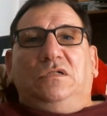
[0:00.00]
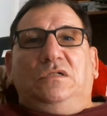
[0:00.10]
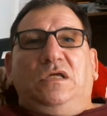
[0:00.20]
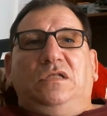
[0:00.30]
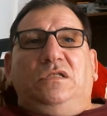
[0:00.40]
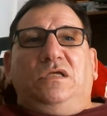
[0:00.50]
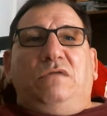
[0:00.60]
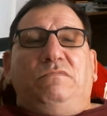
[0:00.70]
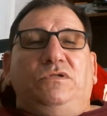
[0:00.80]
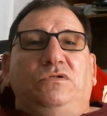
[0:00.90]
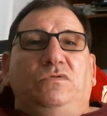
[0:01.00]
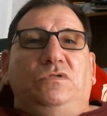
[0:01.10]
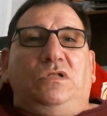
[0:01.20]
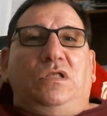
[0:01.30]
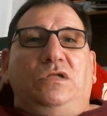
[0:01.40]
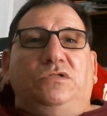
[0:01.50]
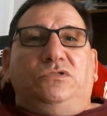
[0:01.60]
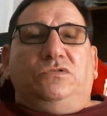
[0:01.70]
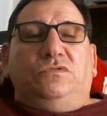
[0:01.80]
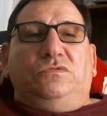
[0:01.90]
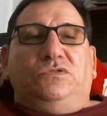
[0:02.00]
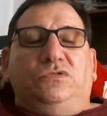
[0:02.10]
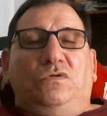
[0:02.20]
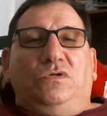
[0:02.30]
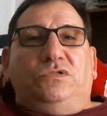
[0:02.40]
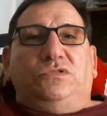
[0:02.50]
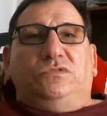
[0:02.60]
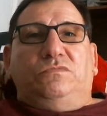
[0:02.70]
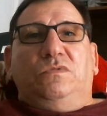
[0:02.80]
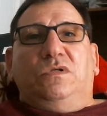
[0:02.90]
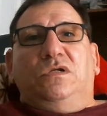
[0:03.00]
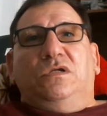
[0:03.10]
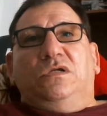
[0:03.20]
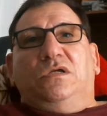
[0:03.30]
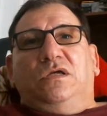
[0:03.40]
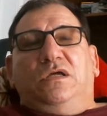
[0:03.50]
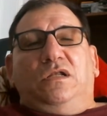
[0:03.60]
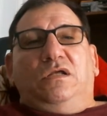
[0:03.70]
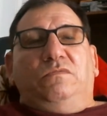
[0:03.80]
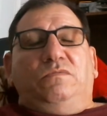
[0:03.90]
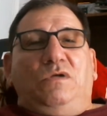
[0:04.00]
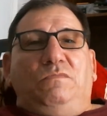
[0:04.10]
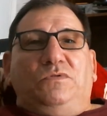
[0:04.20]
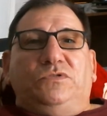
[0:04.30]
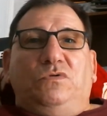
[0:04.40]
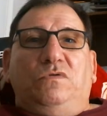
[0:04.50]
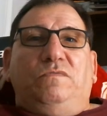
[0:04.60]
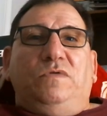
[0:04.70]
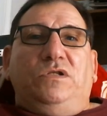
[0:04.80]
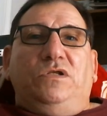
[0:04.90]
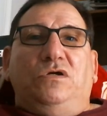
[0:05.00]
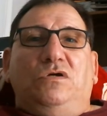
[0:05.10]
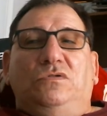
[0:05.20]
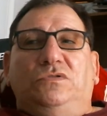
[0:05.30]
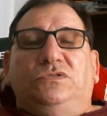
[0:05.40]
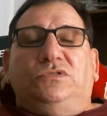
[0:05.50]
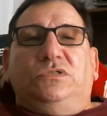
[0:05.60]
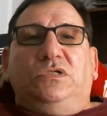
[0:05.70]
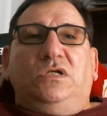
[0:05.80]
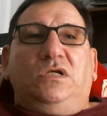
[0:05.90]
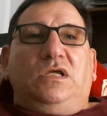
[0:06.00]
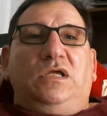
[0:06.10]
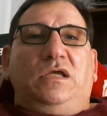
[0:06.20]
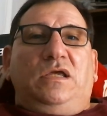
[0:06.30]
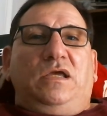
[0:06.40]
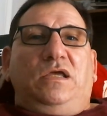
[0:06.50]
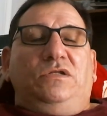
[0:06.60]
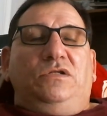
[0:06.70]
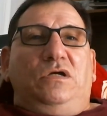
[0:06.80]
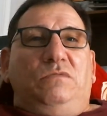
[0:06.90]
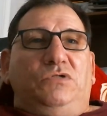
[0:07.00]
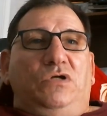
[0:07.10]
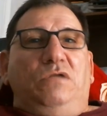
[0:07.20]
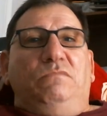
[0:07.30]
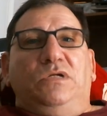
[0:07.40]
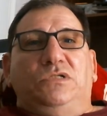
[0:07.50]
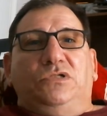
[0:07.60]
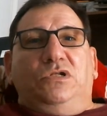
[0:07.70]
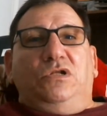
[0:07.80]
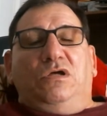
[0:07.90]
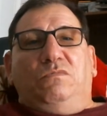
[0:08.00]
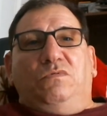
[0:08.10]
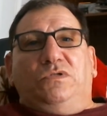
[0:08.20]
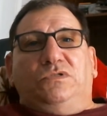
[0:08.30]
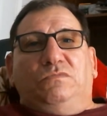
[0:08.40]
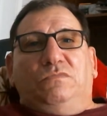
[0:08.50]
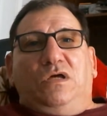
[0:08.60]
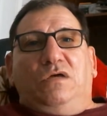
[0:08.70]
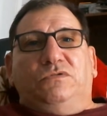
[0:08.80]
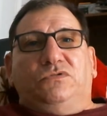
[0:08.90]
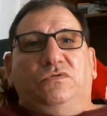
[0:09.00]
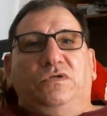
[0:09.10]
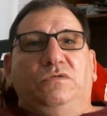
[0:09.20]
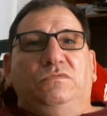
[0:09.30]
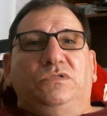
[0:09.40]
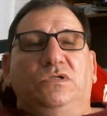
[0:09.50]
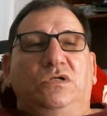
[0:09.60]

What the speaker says: Lately, I've been doing a lot of shorts, and I have a couple short videos, and I'm trying to mix it up with some live streams.